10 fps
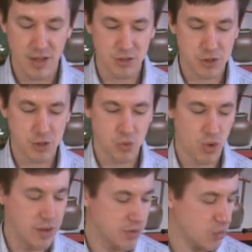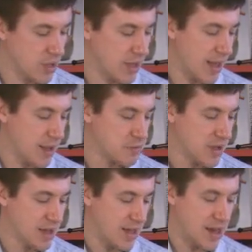This is one that we gave
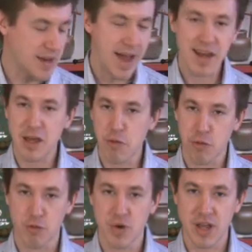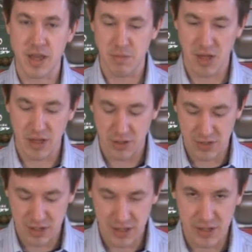a 93 because
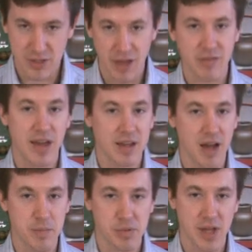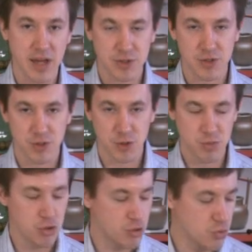it does have that complex,
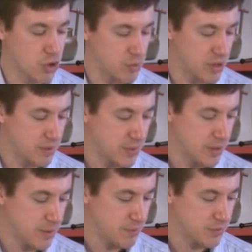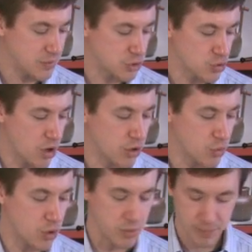smooth aroma, a strong
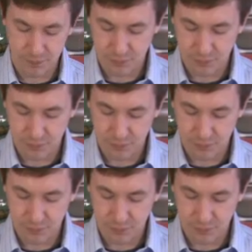aroma.